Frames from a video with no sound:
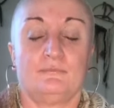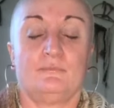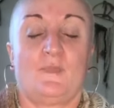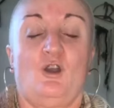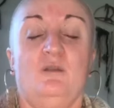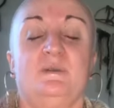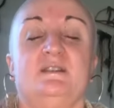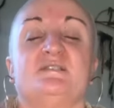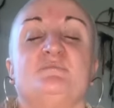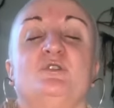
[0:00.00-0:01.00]
Open
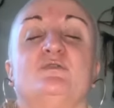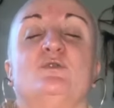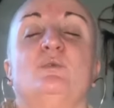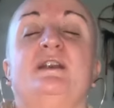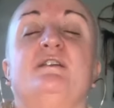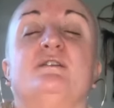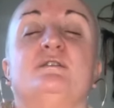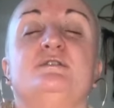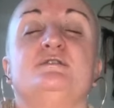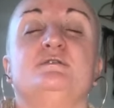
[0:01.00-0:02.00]
this beautiful window
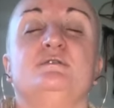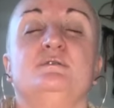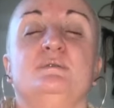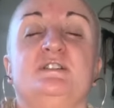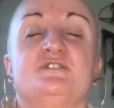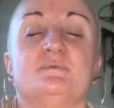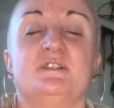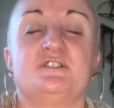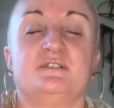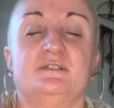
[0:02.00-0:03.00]
to
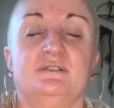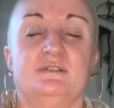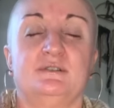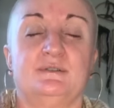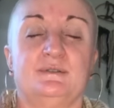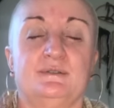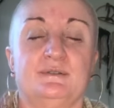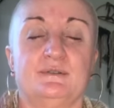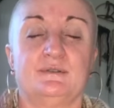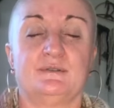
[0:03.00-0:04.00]
intuition,
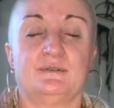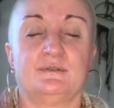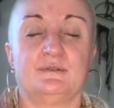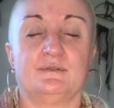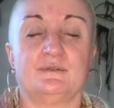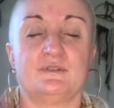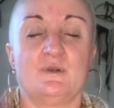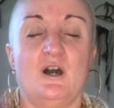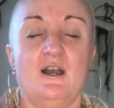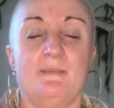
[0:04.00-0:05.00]
to
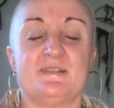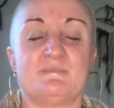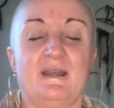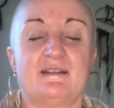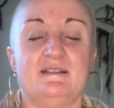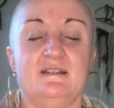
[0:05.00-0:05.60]
higher perspective,